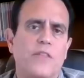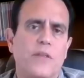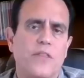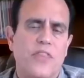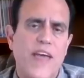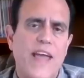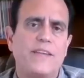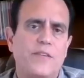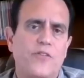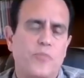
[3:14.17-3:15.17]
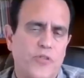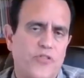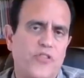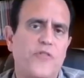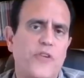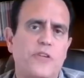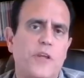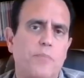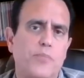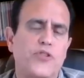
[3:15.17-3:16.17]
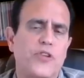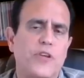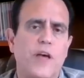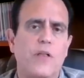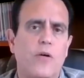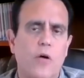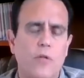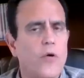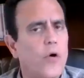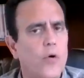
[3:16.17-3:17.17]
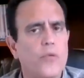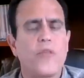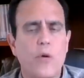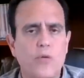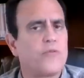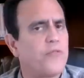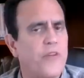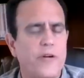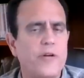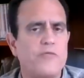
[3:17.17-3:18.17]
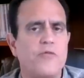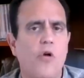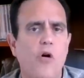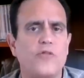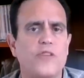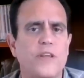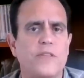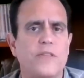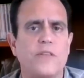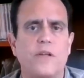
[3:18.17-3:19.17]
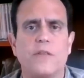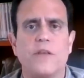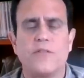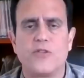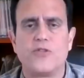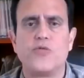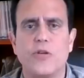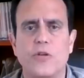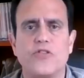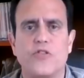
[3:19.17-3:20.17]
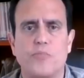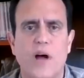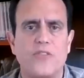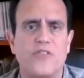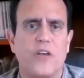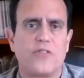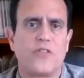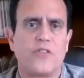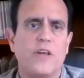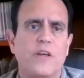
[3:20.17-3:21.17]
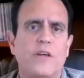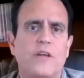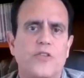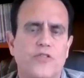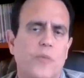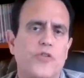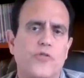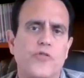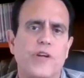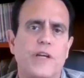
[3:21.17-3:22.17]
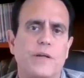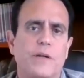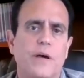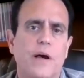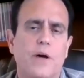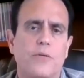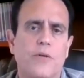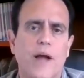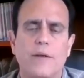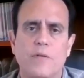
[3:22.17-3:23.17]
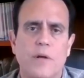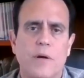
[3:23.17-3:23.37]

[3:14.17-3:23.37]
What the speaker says: that they didn't specifically put together, although they were very involved in the due diligence process to some degree, right?